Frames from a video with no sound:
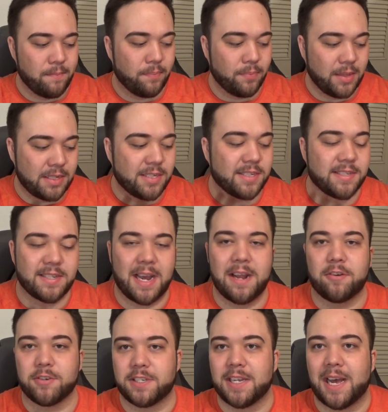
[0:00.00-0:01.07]
this is
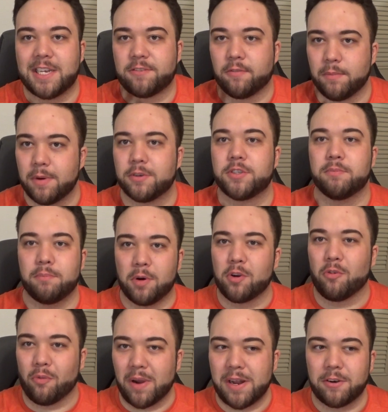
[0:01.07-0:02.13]
standard size for most
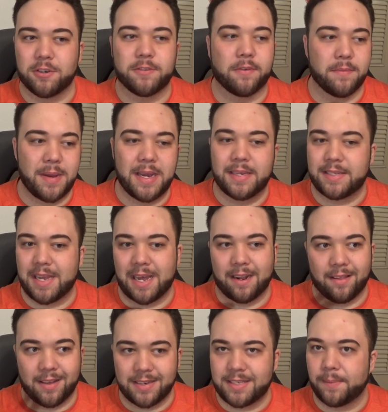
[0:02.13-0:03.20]
book readers. For me, it's kind of
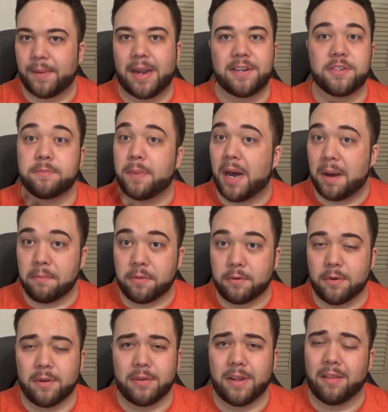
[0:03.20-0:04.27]
like something I just bomb
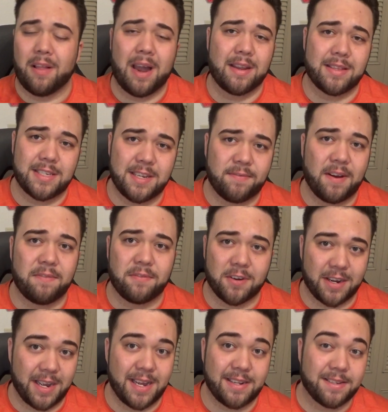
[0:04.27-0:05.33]
through, and a lot of the stuff I
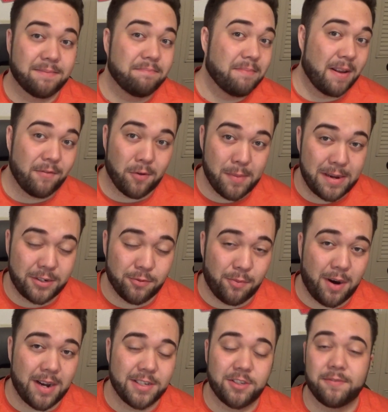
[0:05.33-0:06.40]
forget
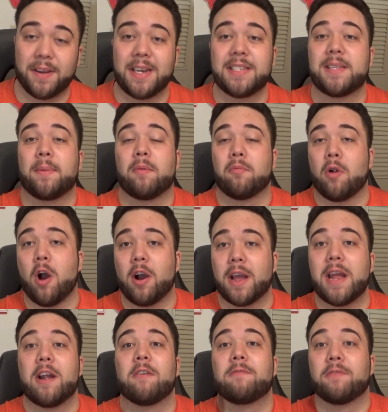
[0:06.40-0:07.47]
information-wise. So if I get something wrong
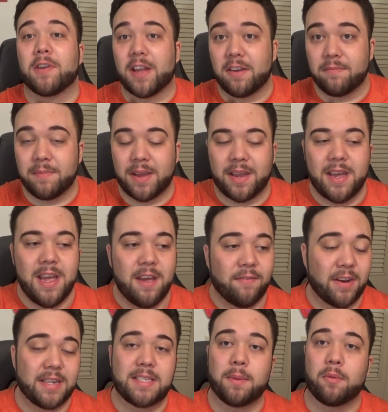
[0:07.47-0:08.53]
here, forgive me. If
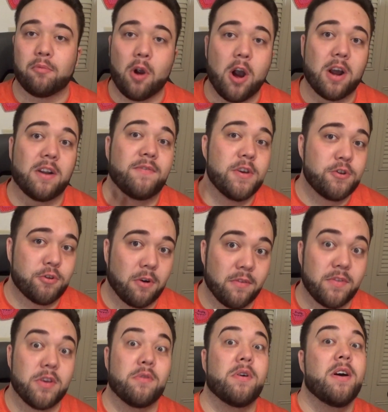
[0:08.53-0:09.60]
I get something wrong in a future
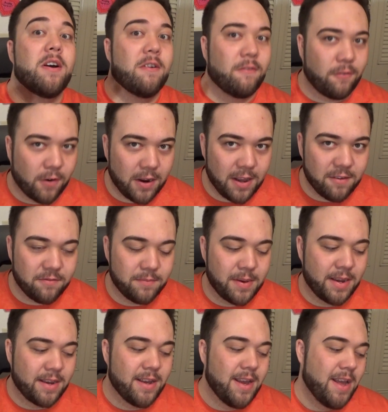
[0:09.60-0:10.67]
review, forgive
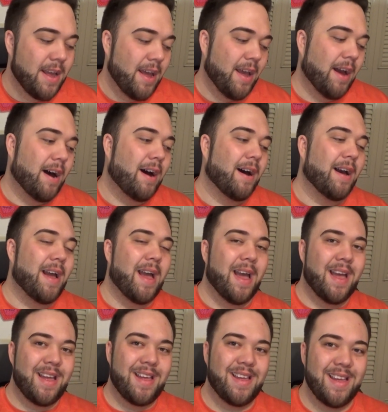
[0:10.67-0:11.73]
me.
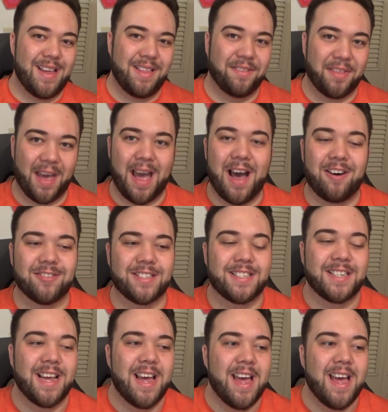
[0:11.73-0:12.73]
The House